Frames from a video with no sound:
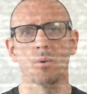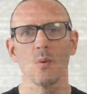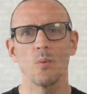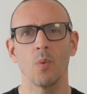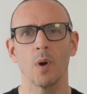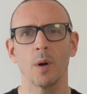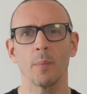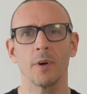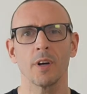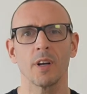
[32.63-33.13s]

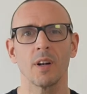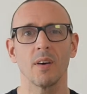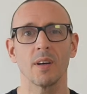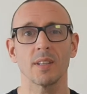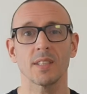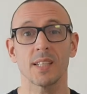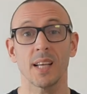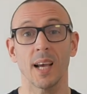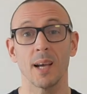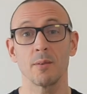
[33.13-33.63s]
One of my
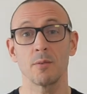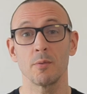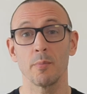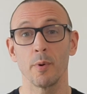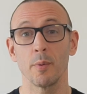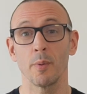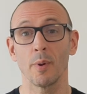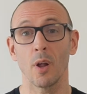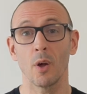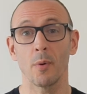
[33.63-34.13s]
clients came to
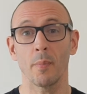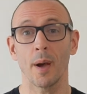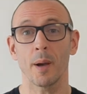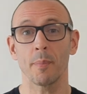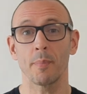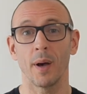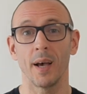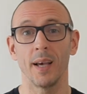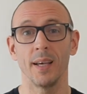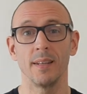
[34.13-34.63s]
me with low
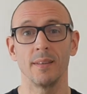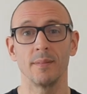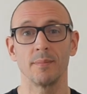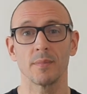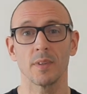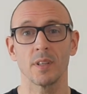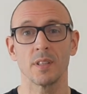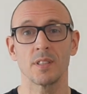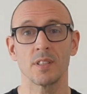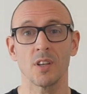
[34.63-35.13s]
back pain
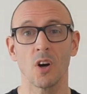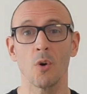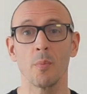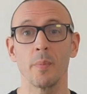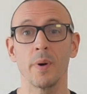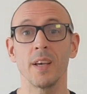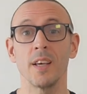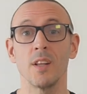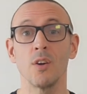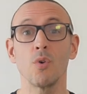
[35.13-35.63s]
and
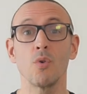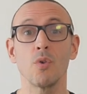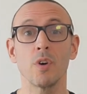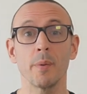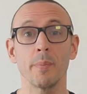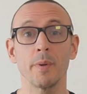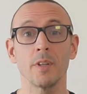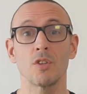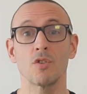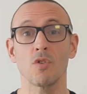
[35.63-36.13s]
told me he had
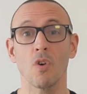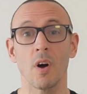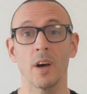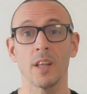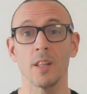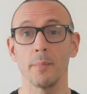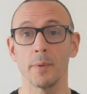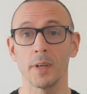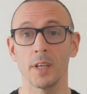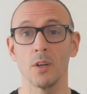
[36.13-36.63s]
already been
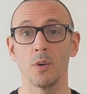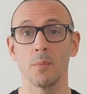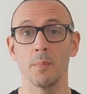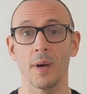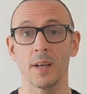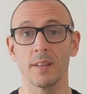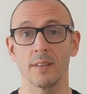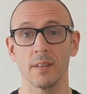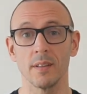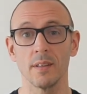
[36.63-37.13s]
trying the McGill
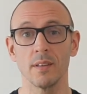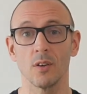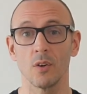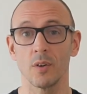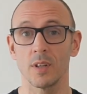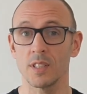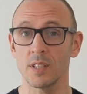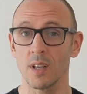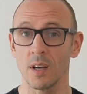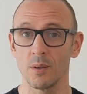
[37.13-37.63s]
Method
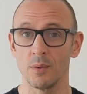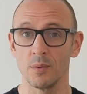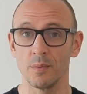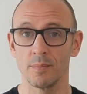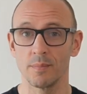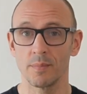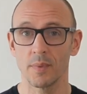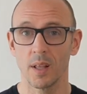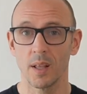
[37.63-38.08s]
on his own,